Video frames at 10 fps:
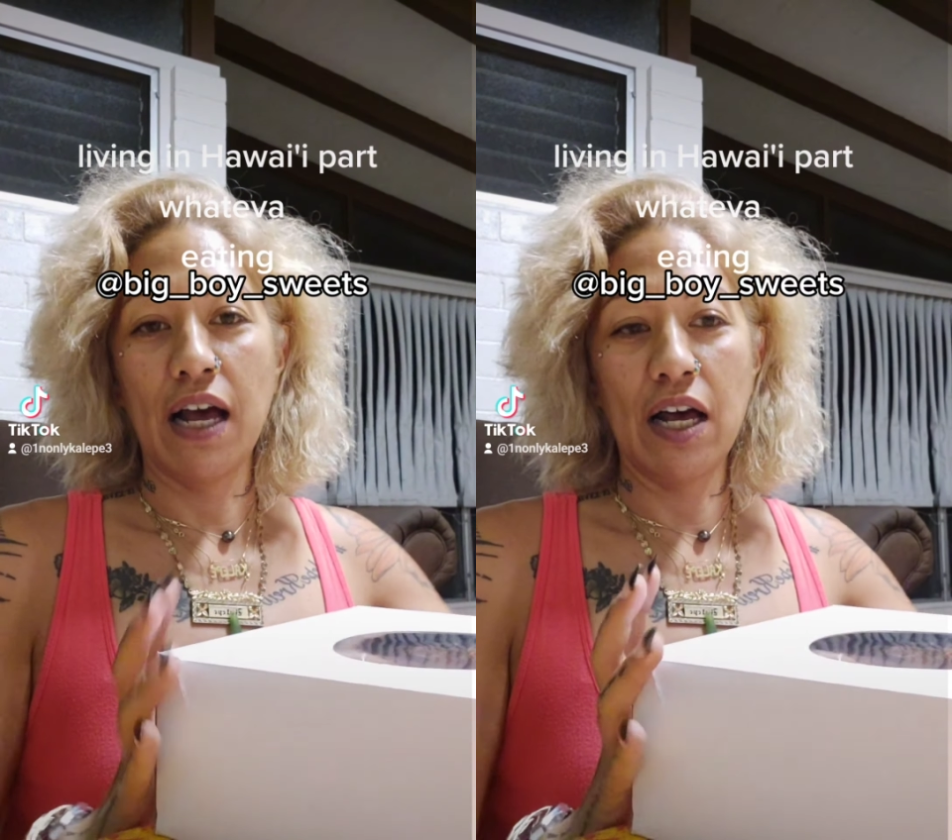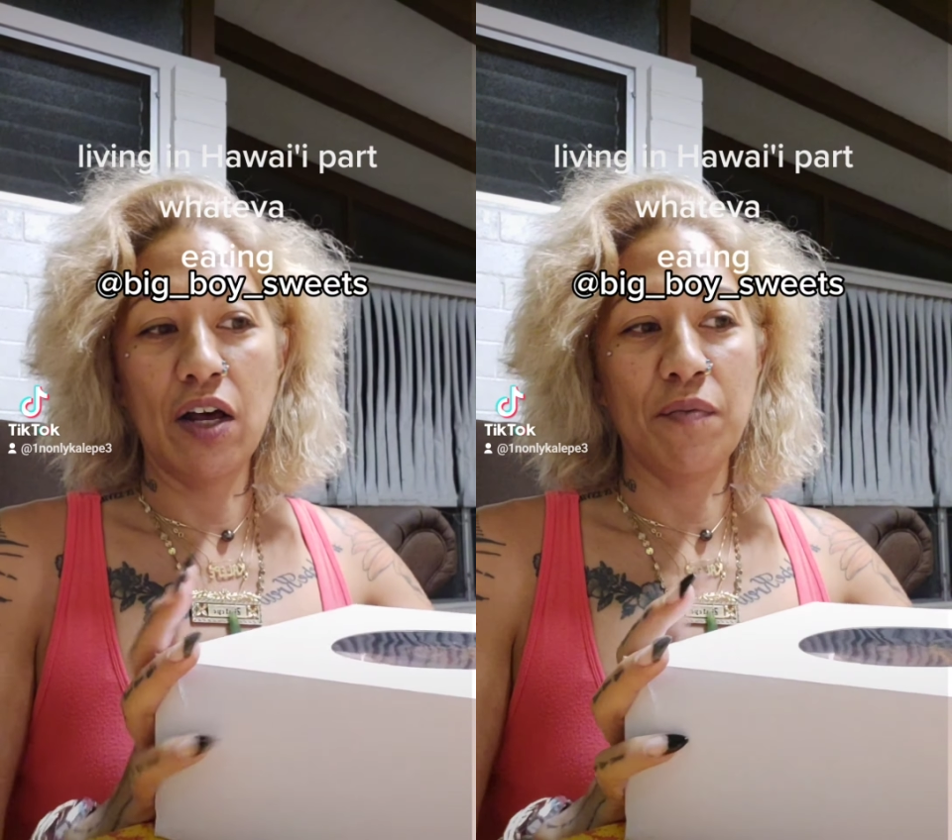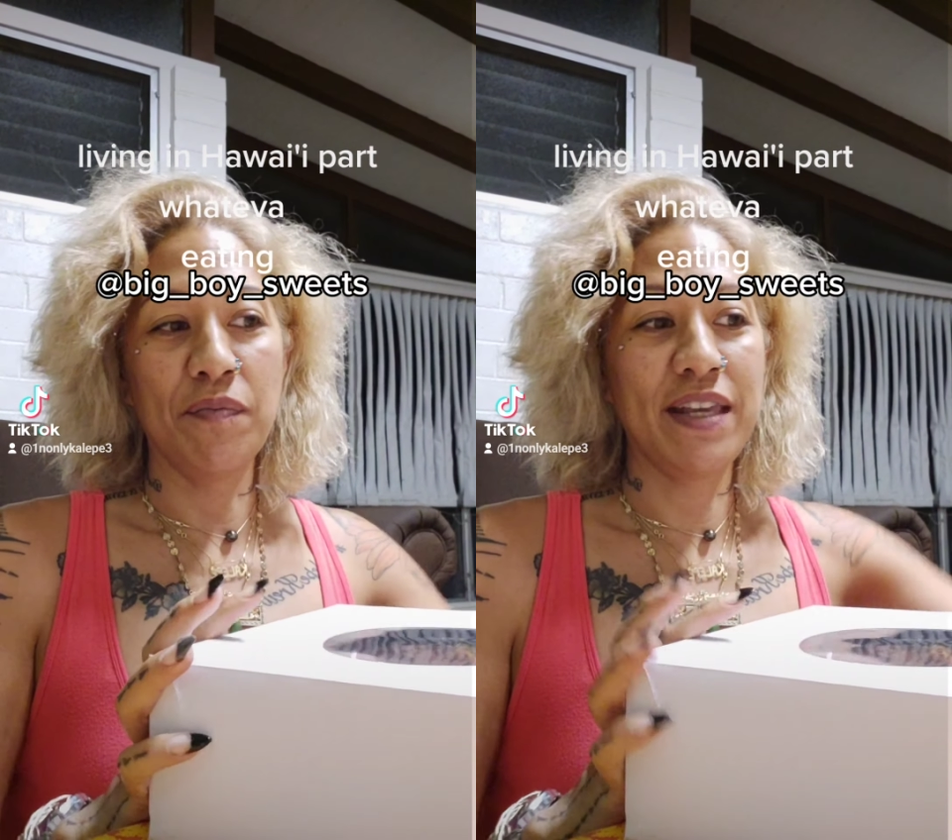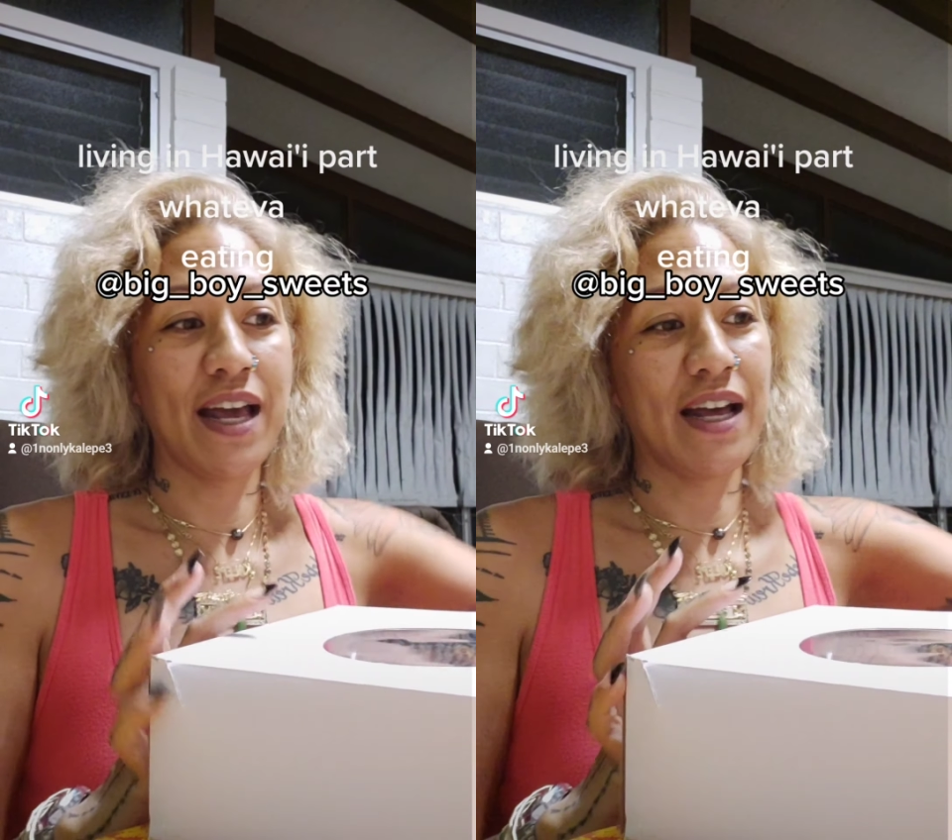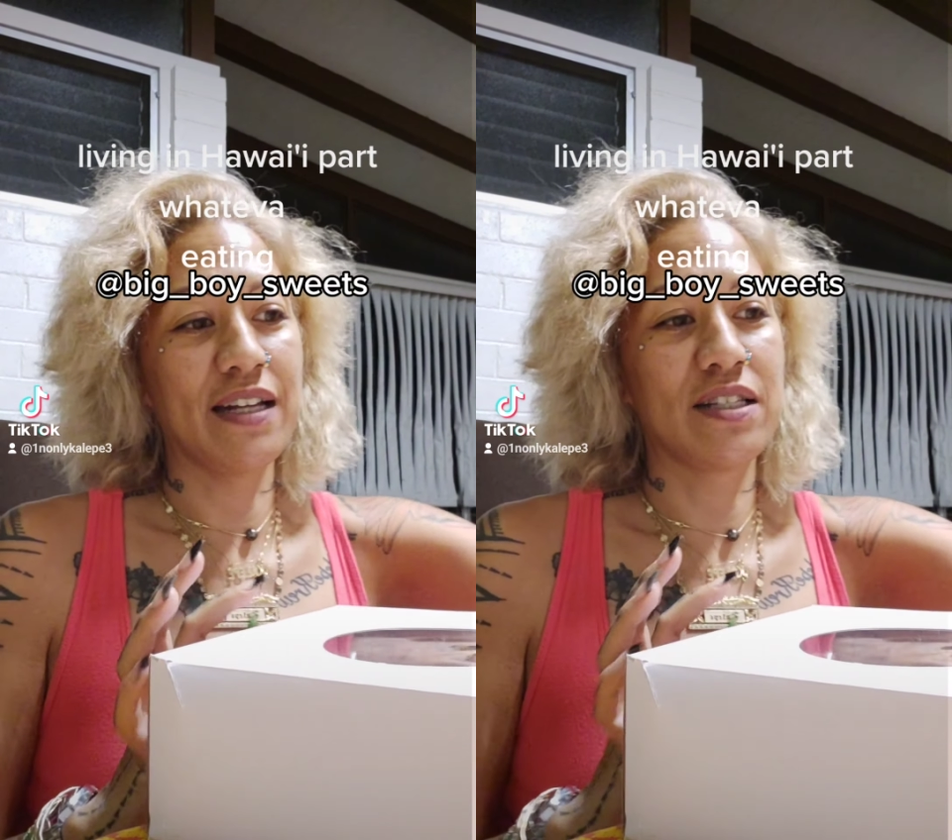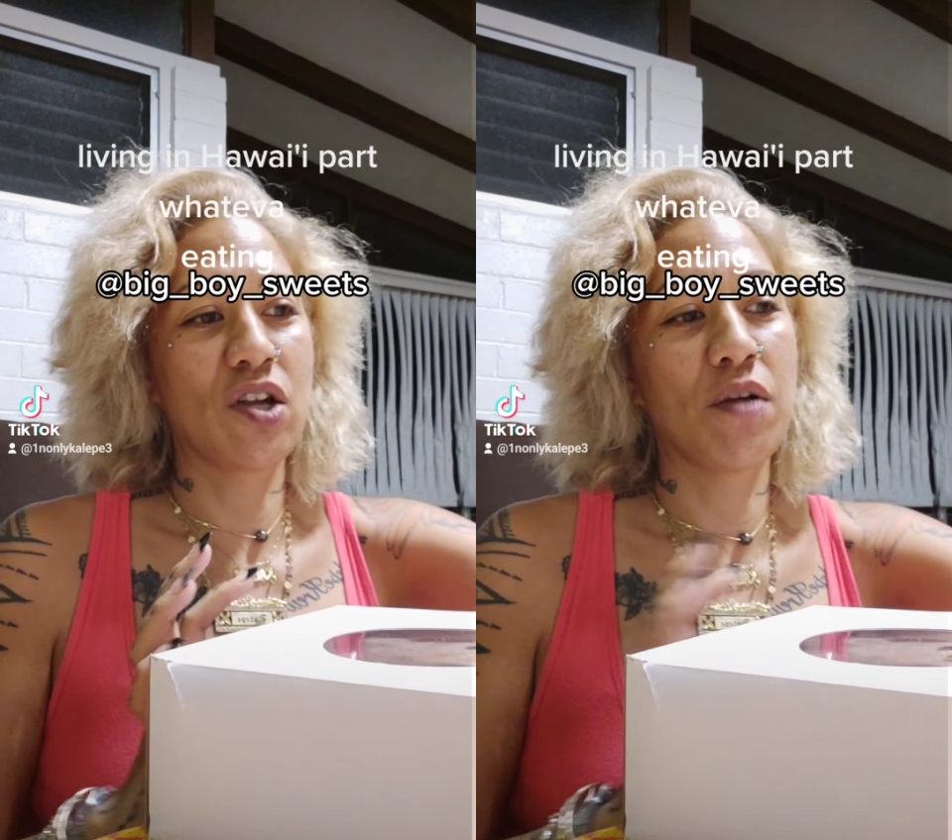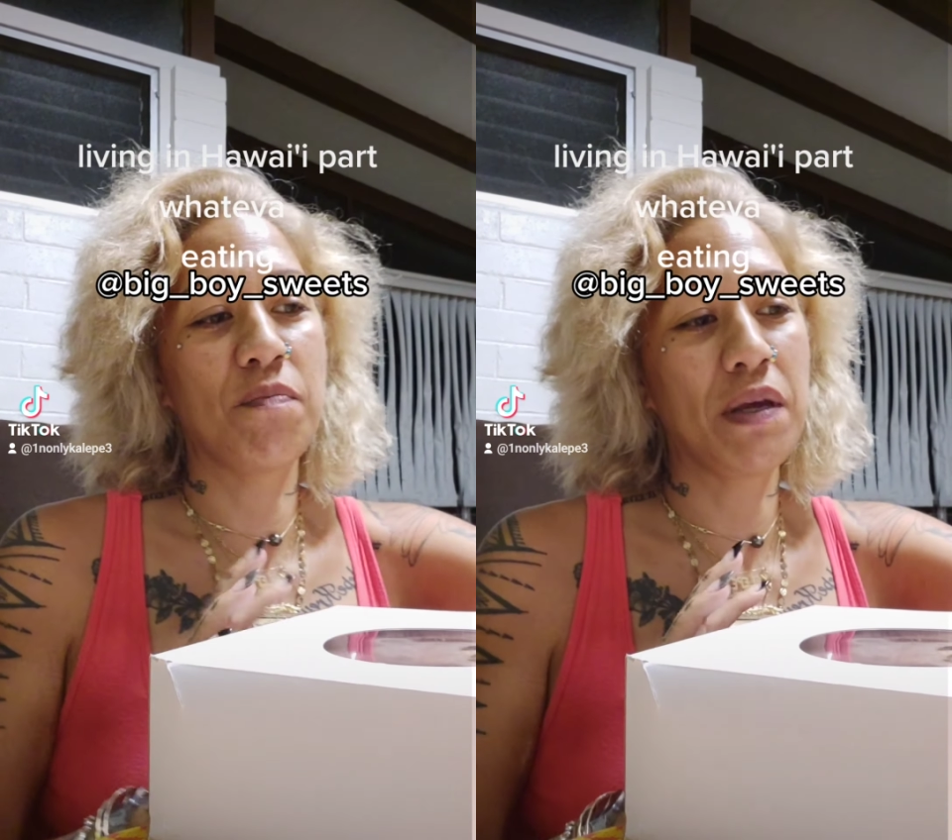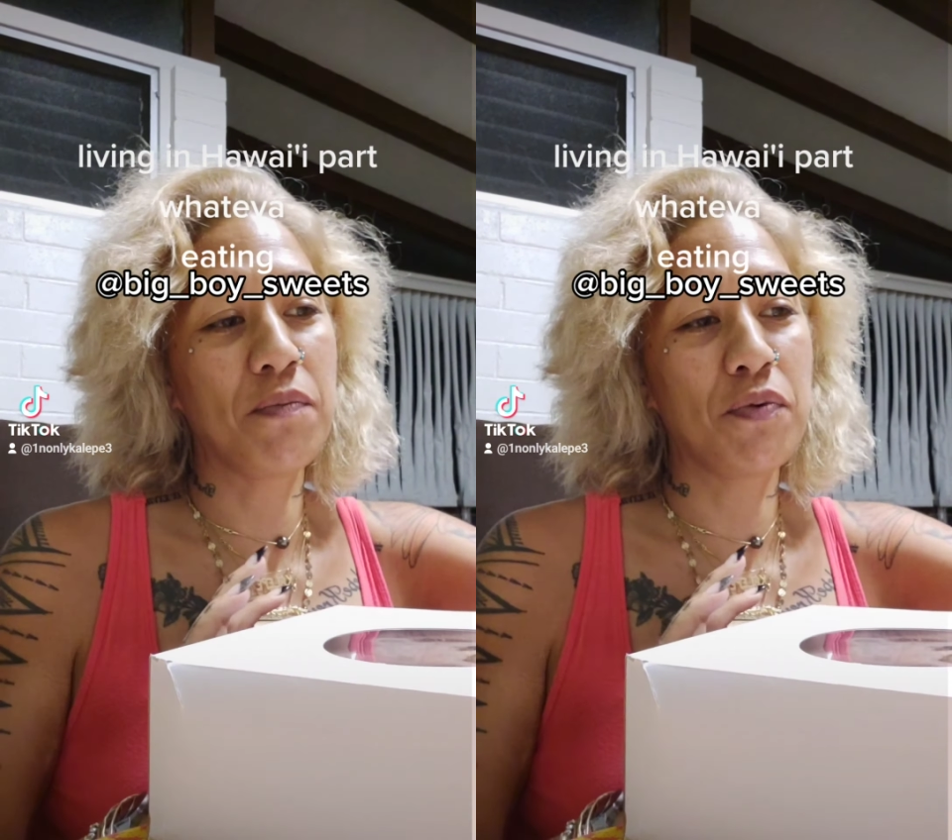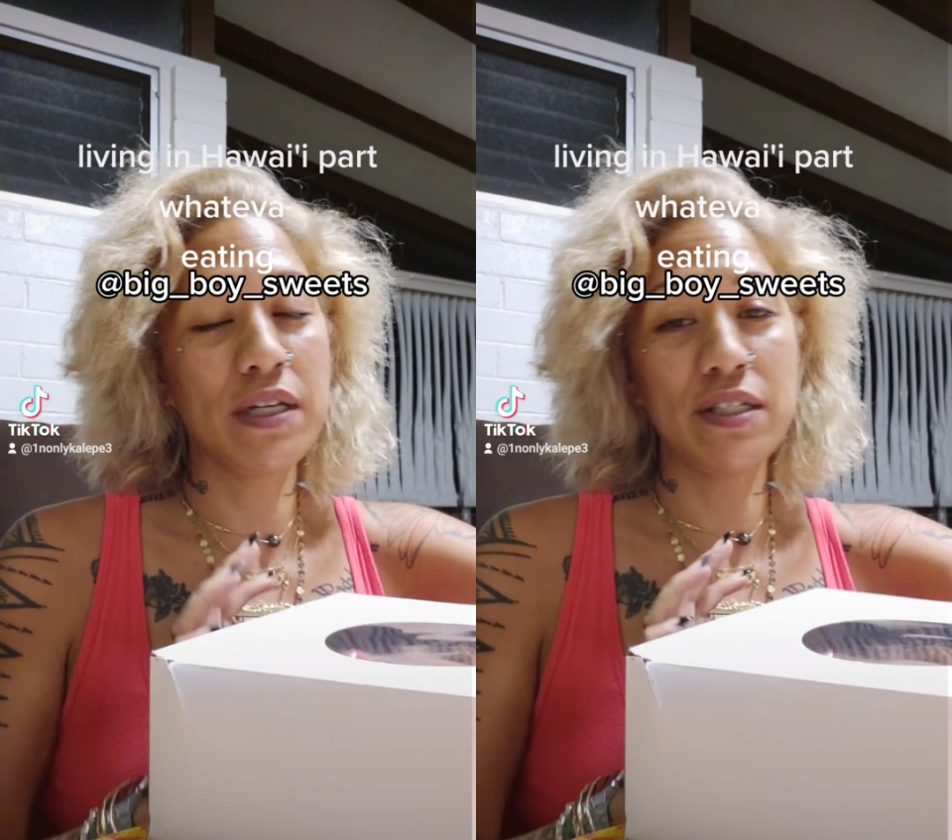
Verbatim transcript: Um, yeah, it's called Big Boy